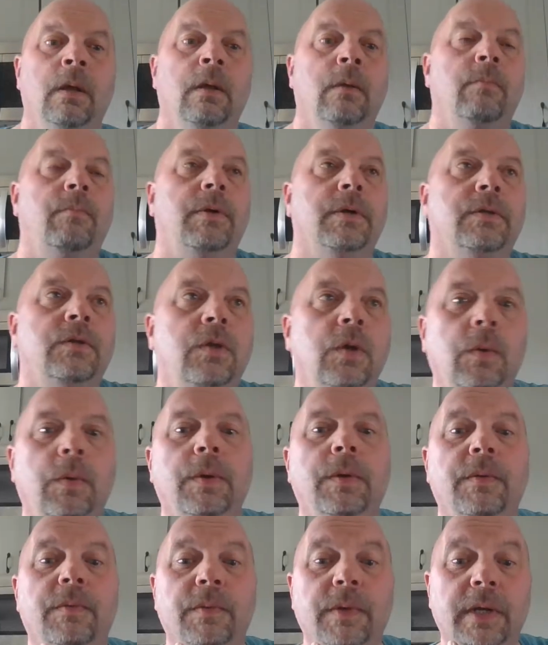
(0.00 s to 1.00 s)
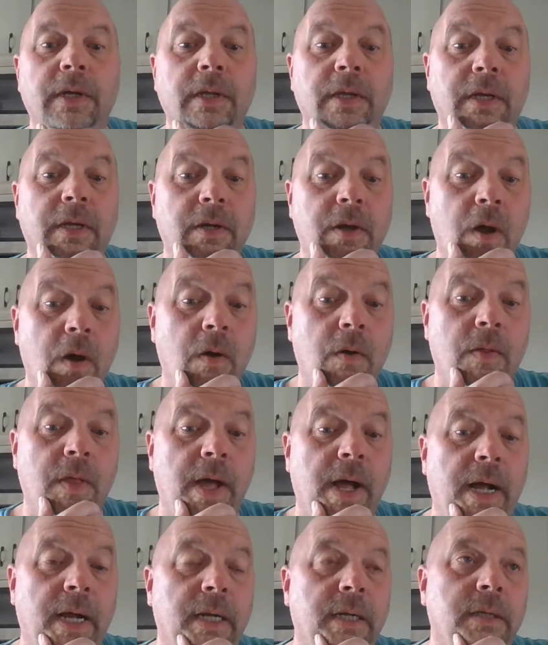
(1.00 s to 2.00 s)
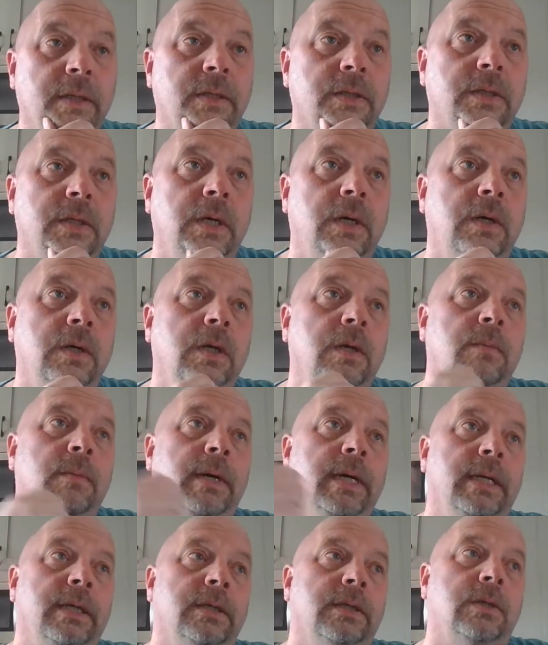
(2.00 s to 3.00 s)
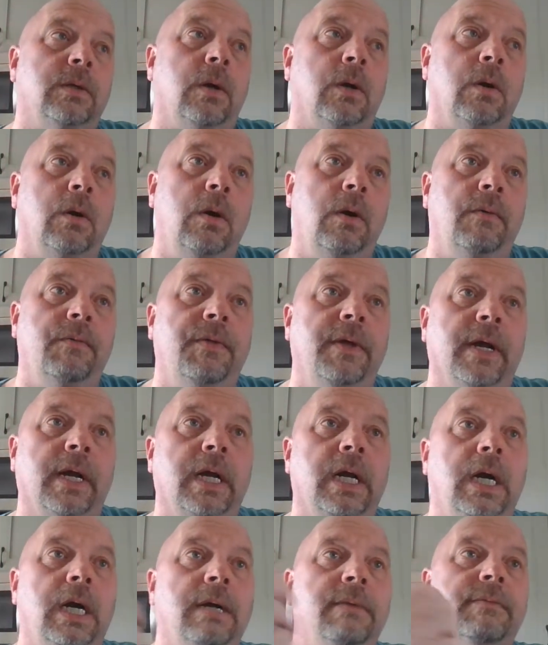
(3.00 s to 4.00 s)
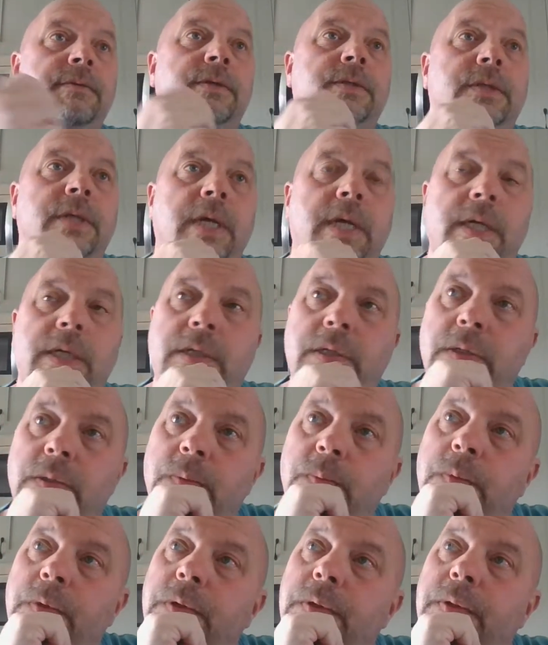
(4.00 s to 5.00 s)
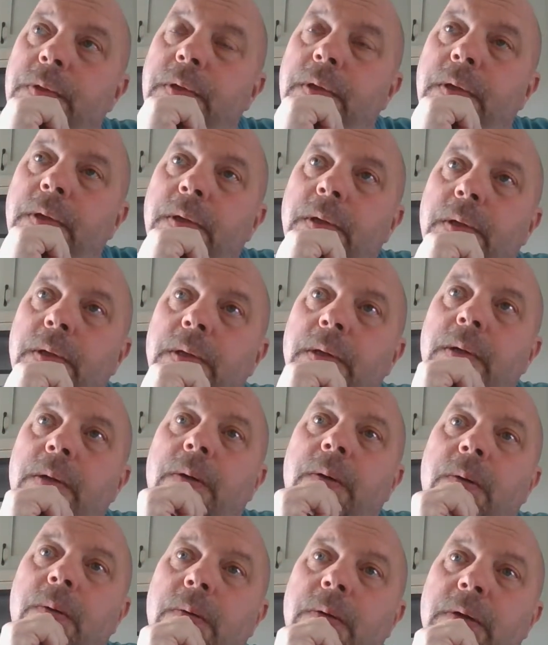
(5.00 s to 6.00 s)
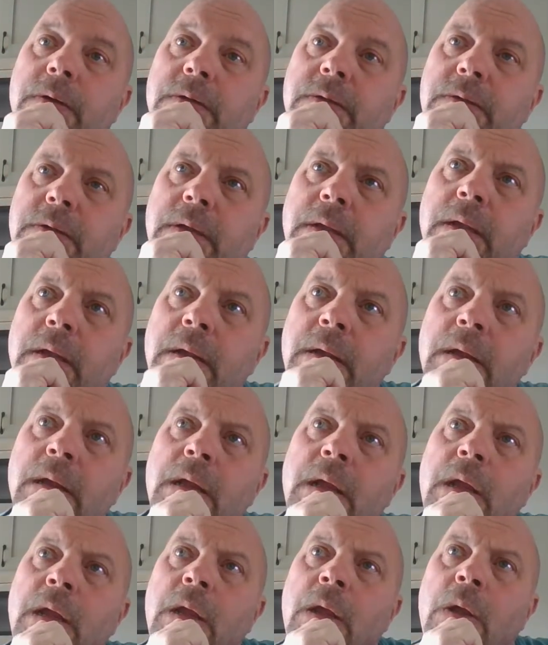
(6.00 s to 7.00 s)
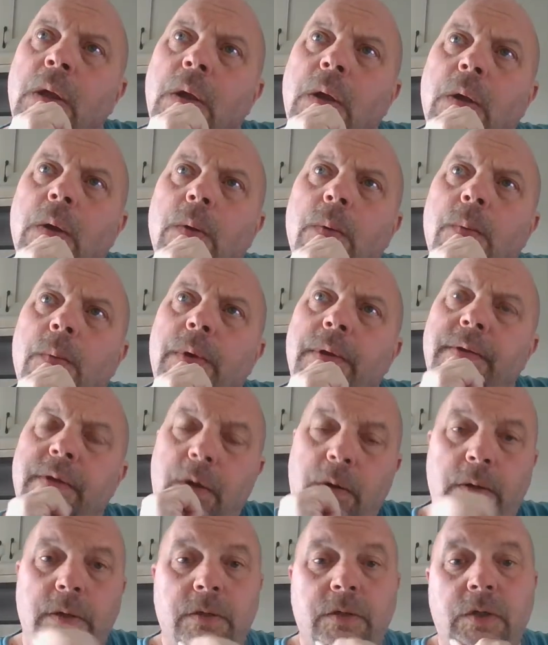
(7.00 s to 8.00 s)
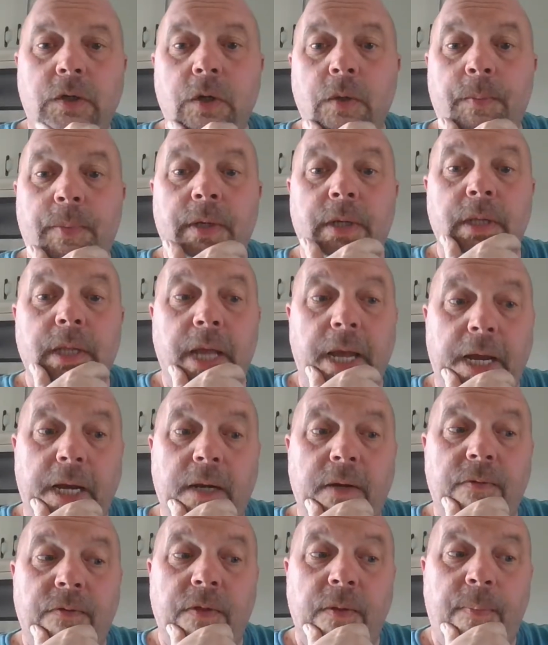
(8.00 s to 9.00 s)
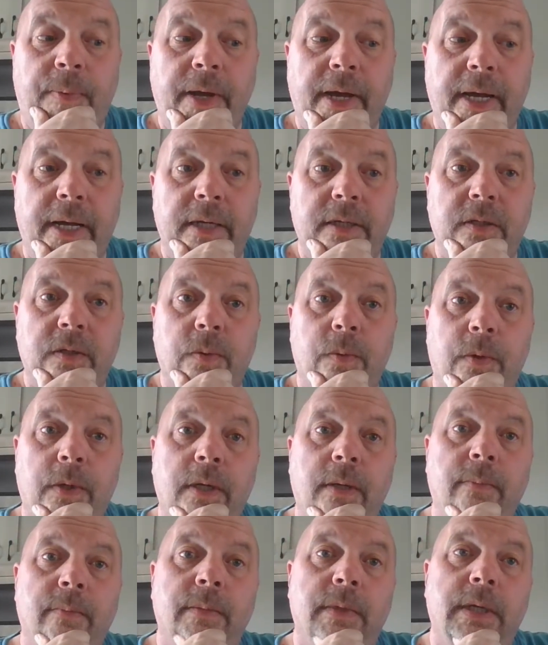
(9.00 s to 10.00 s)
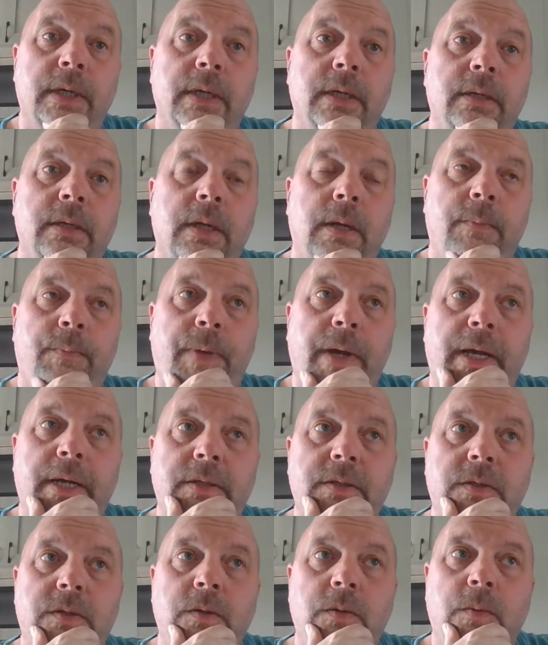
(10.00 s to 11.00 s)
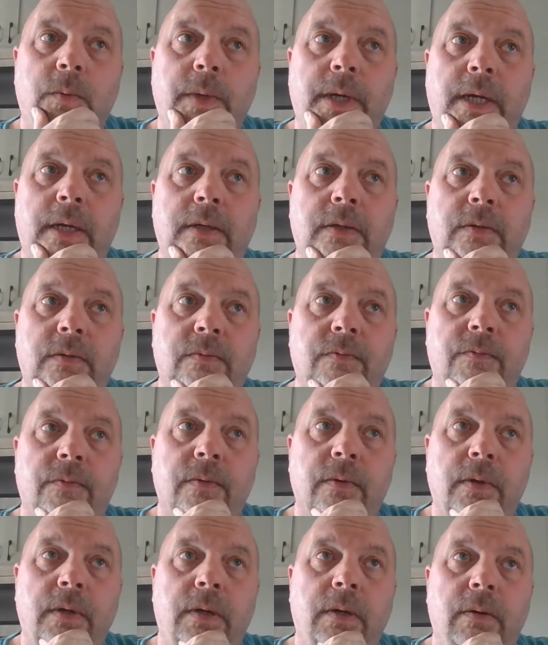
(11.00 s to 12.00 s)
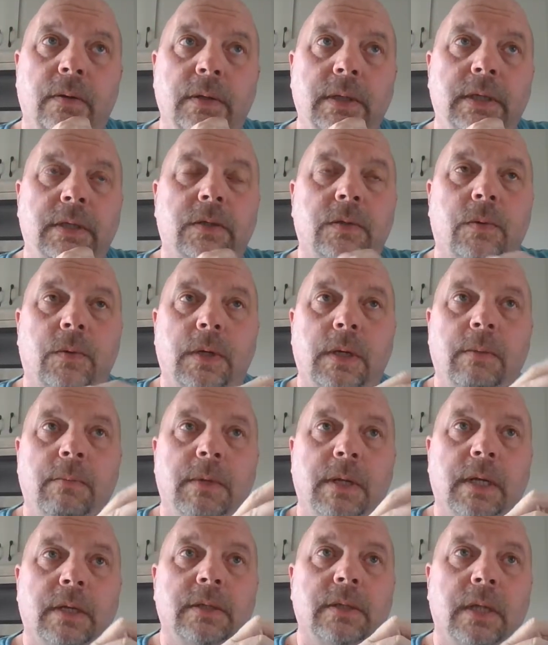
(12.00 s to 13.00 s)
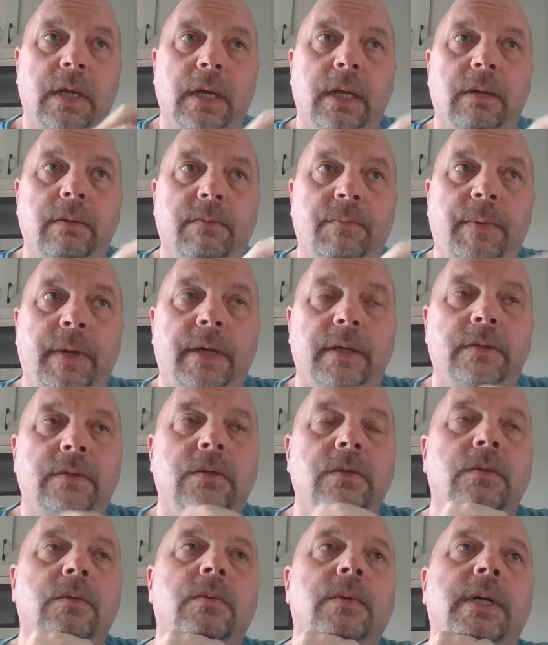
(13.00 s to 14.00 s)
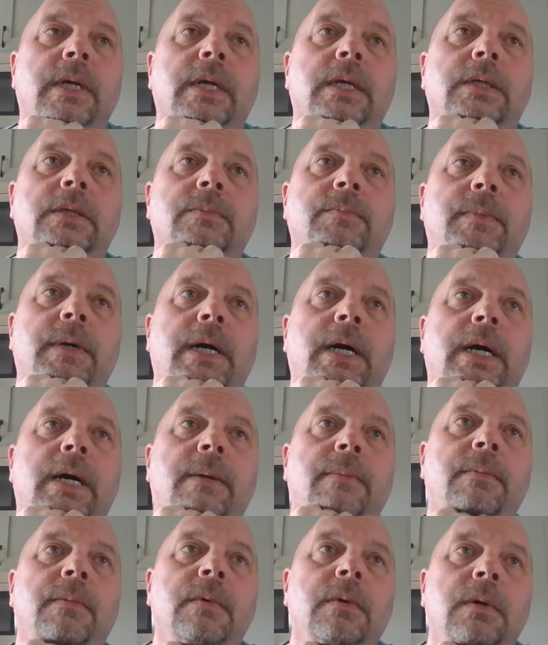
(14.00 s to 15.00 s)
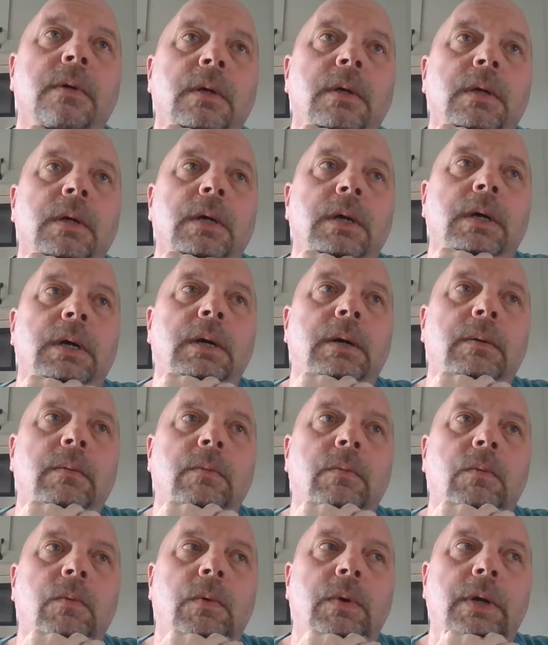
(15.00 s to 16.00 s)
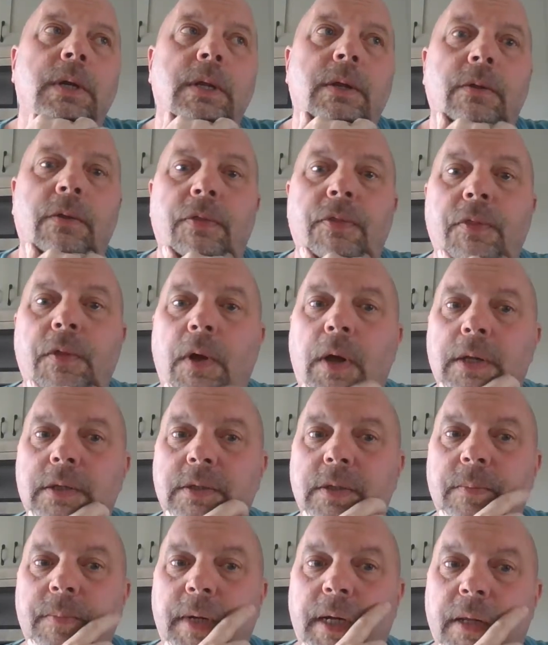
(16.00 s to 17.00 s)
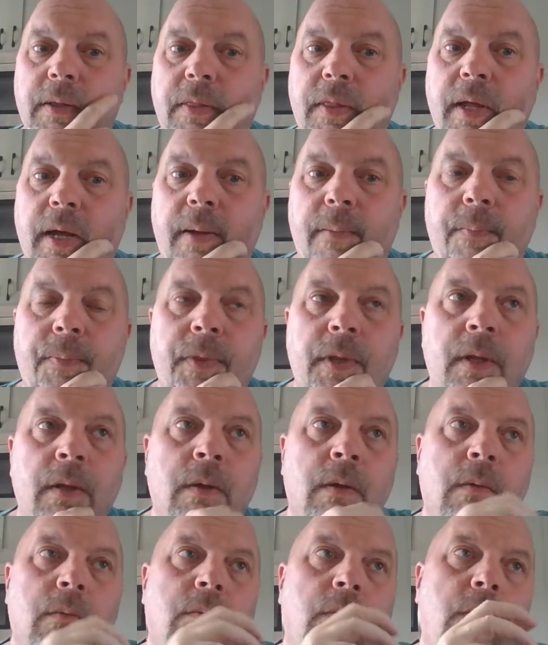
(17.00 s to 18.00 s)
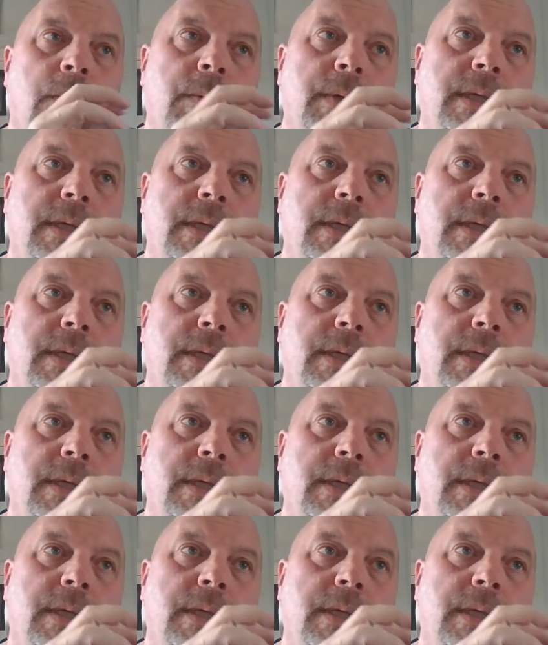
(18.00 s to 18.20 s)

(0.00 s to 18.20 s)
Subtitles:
But do we really know that? So you might start off that conversation with a, questions like, "We noticed you've been late for the past 20 minutes, past 2 weeks for, at least 20 minutes late, past 2 weeks, Bob. What are your thoughts about that?" What we